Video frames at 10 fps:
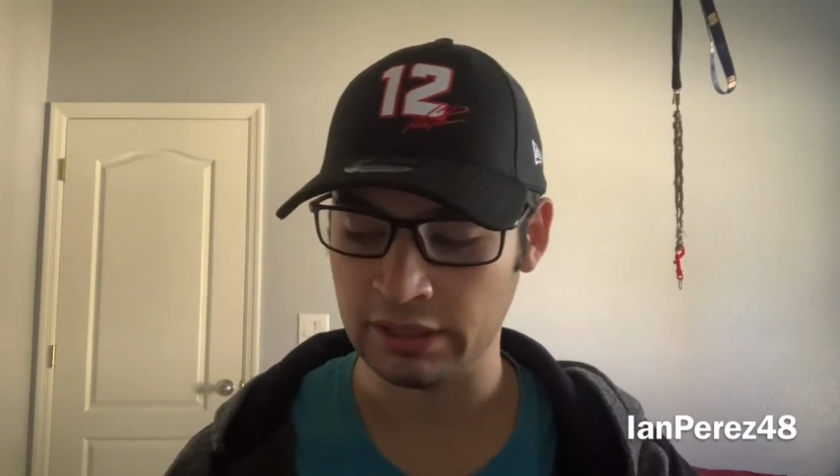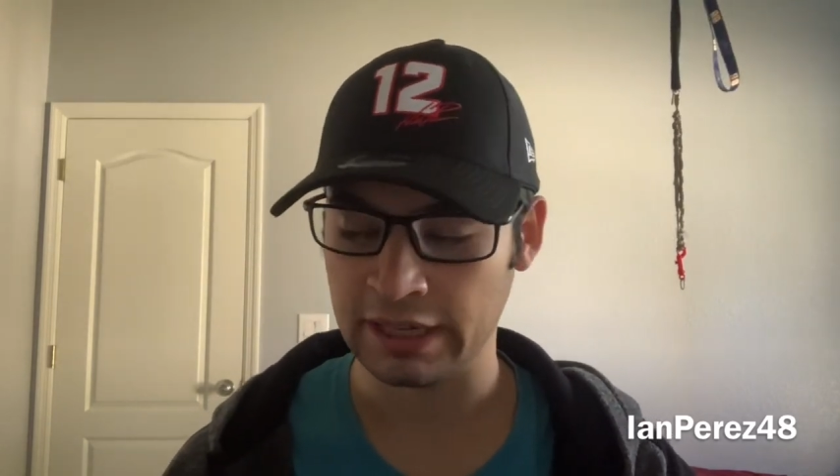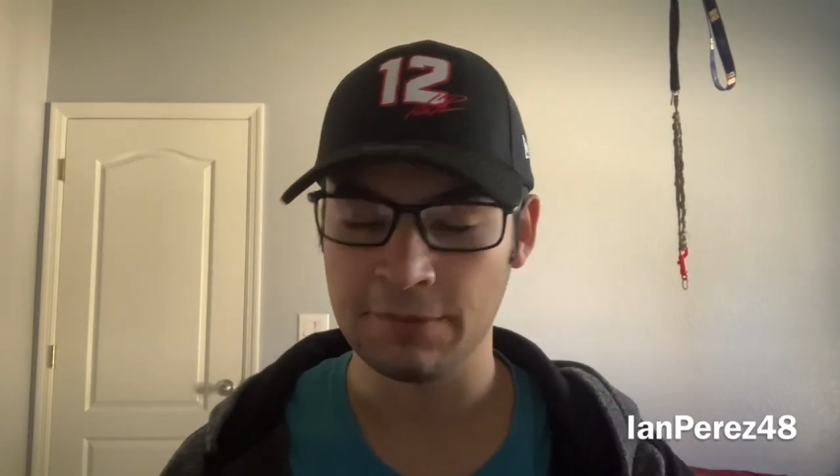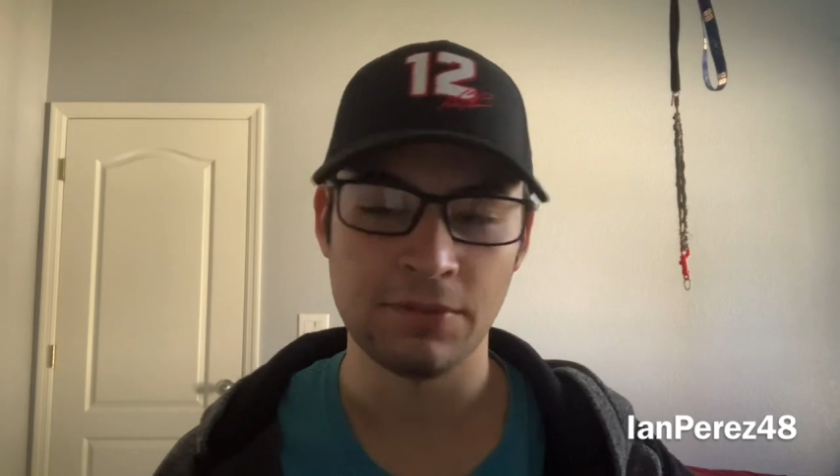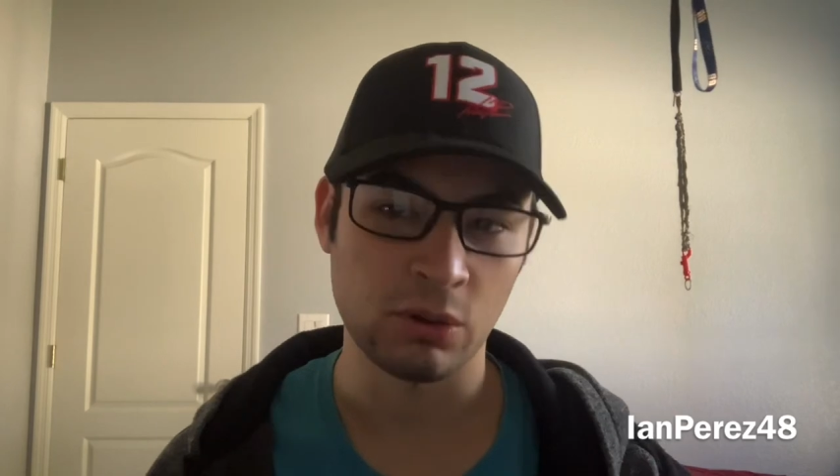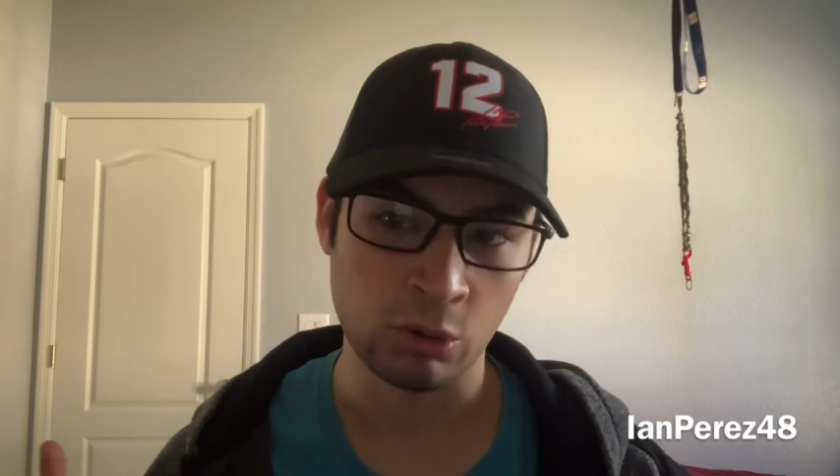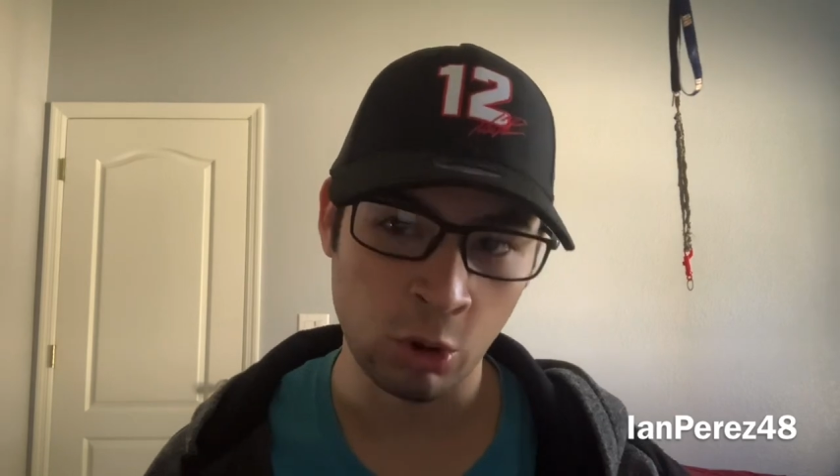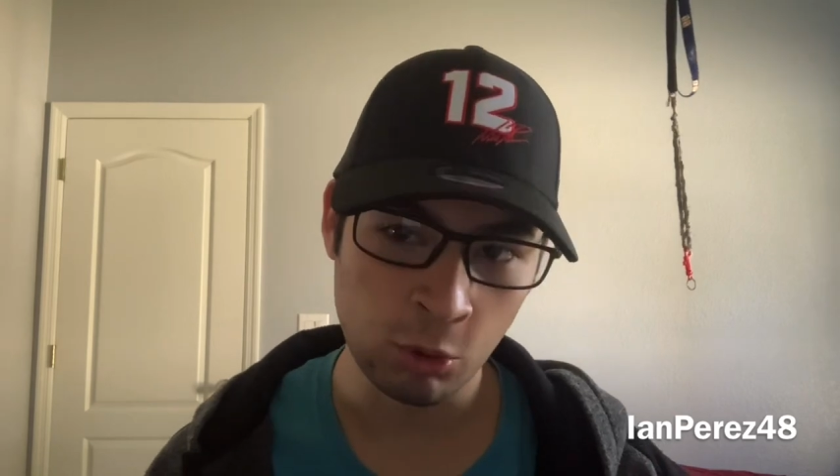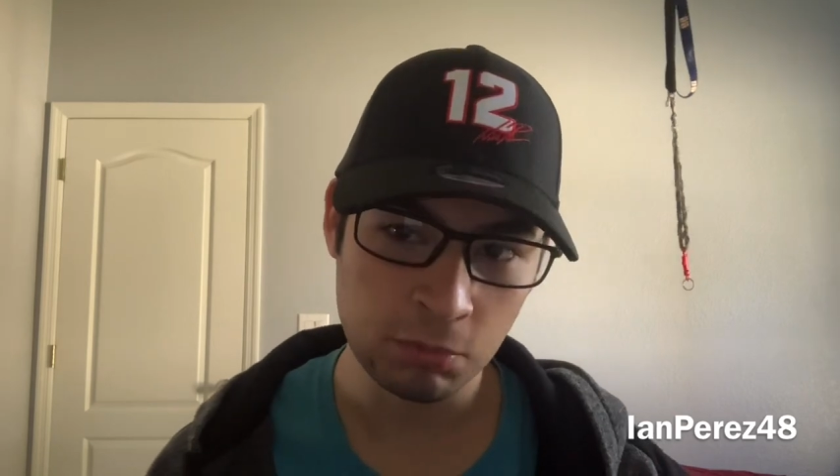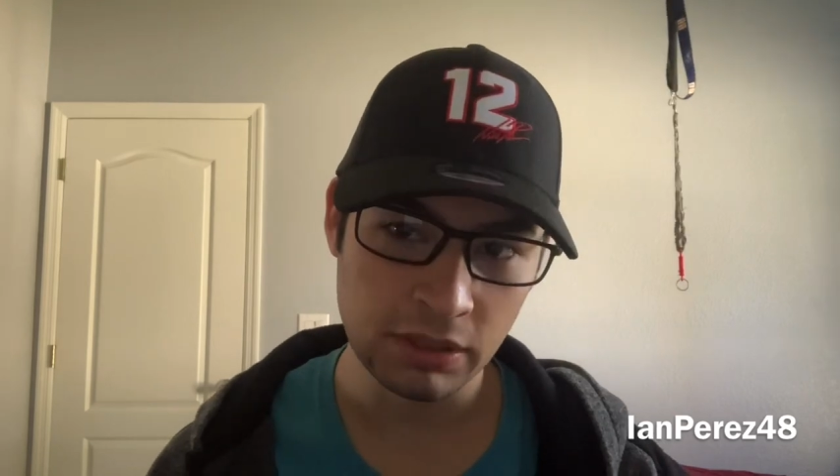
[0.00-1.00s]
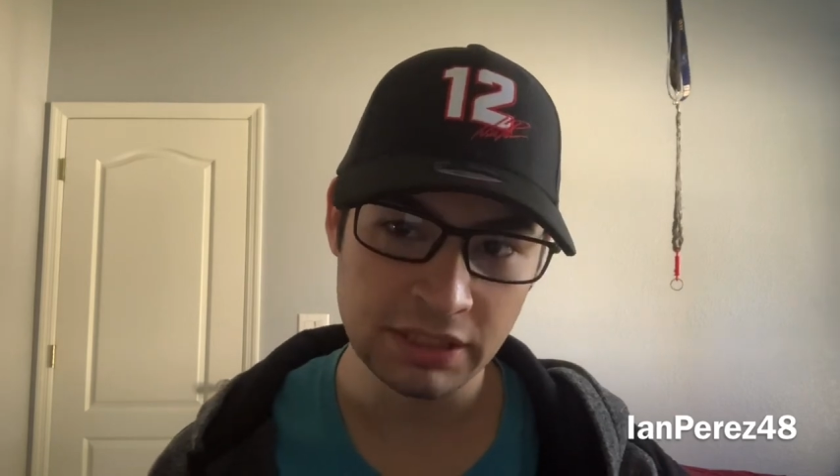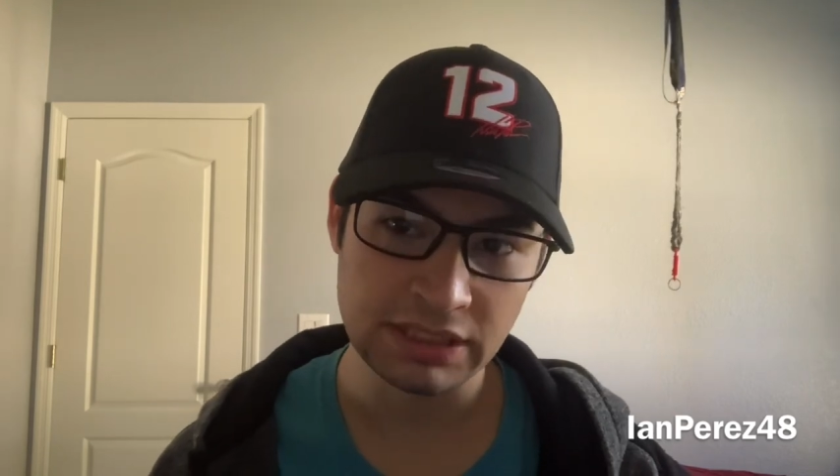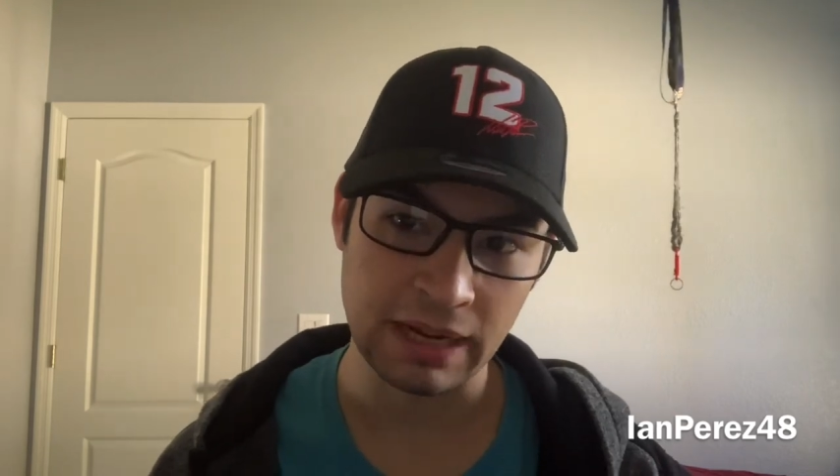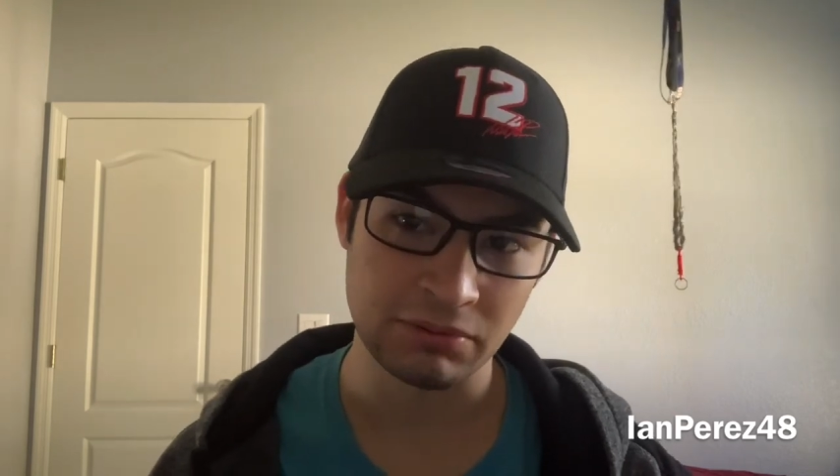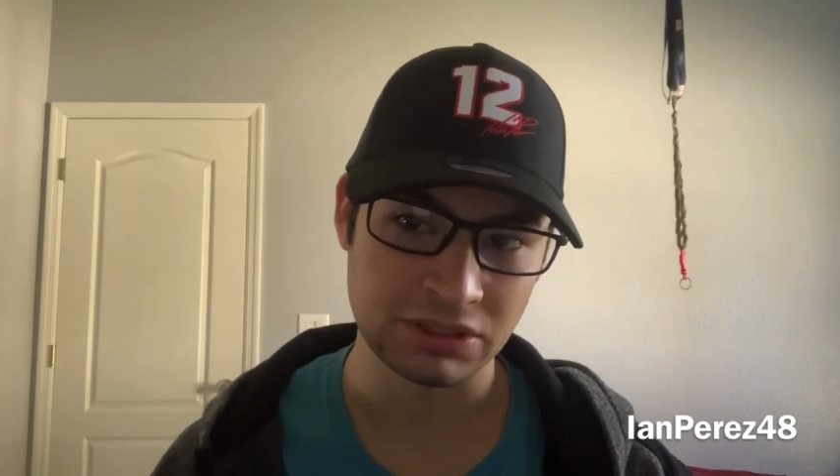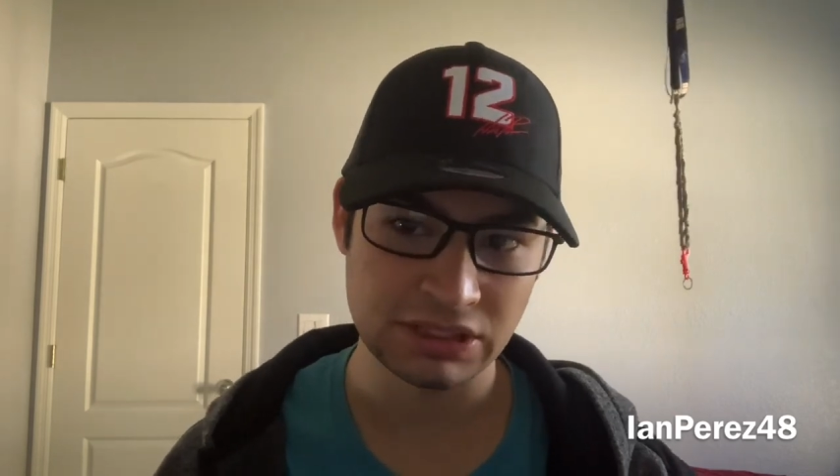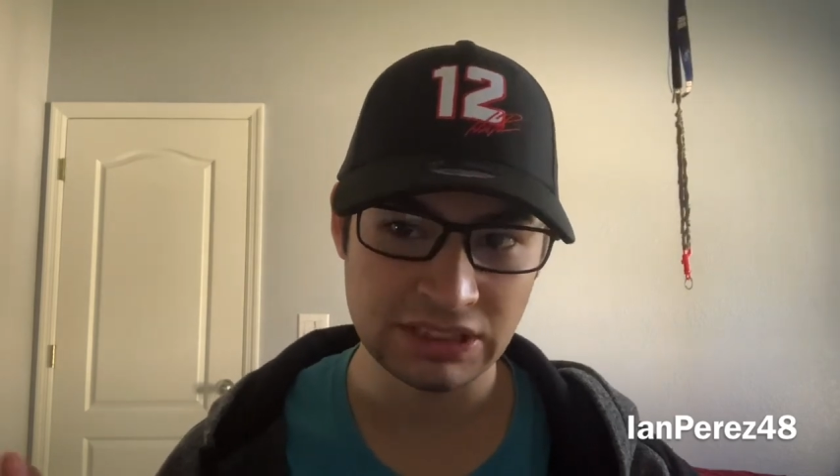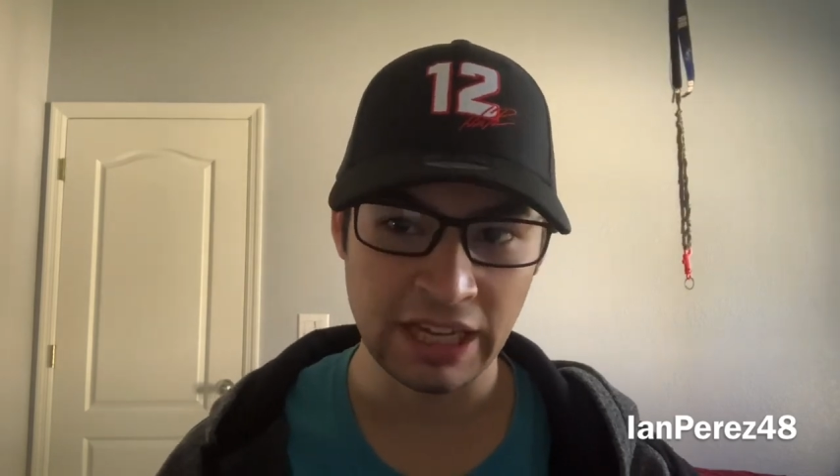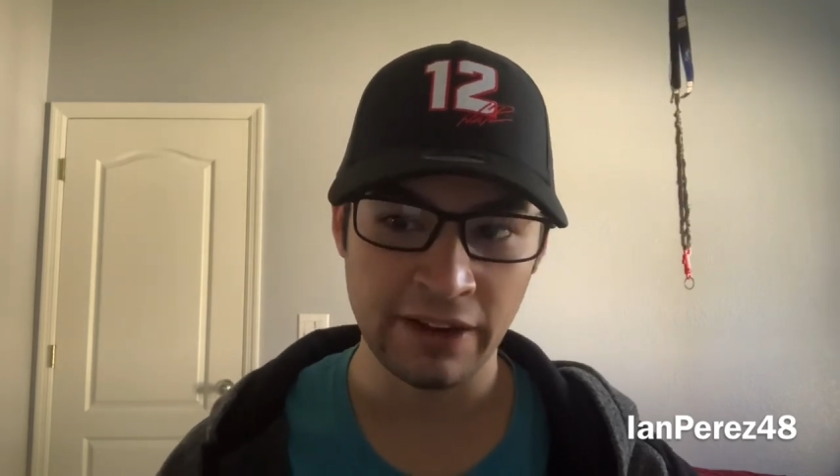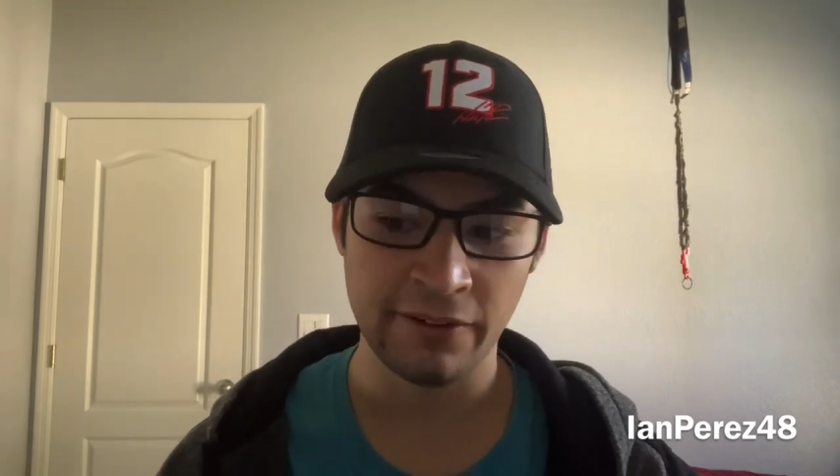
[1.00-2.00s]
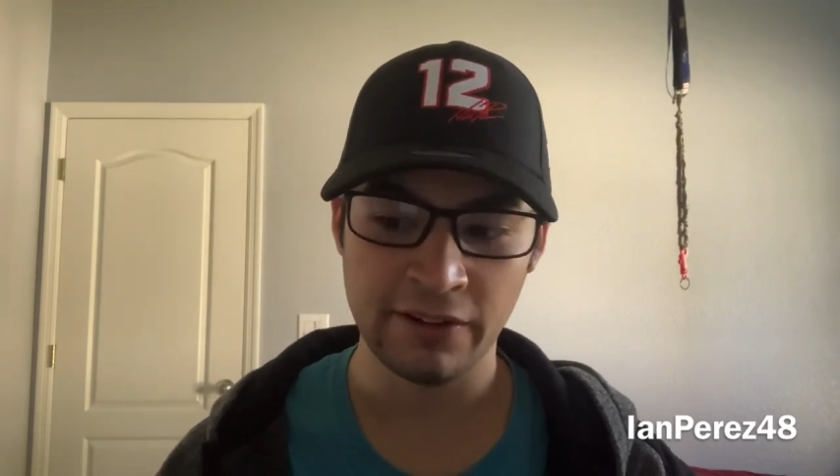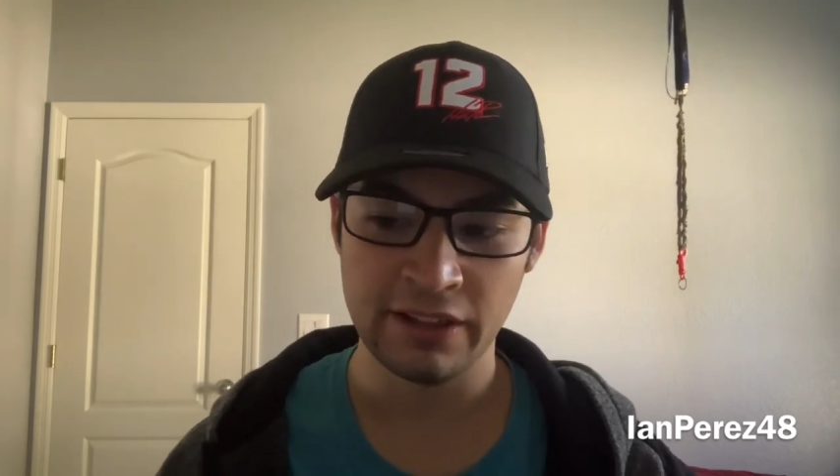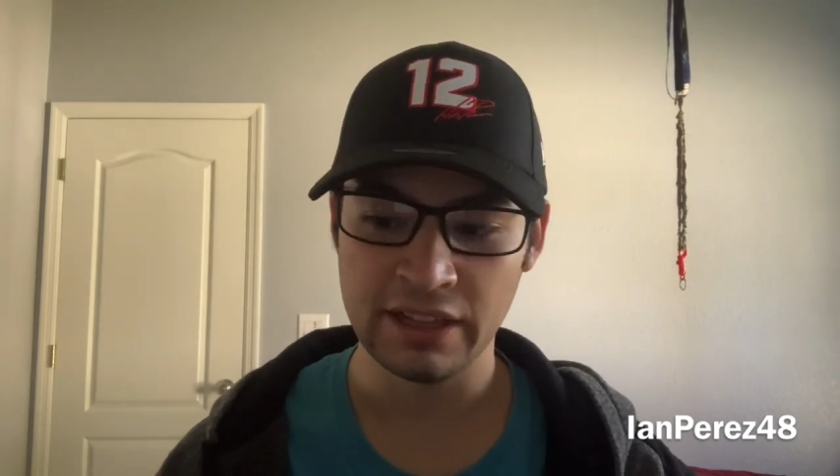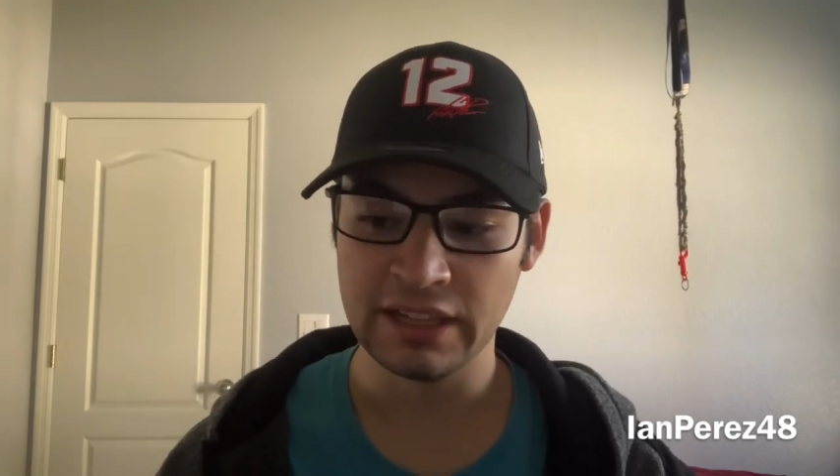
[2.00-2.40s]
Like, I felt hopeless. I was scared.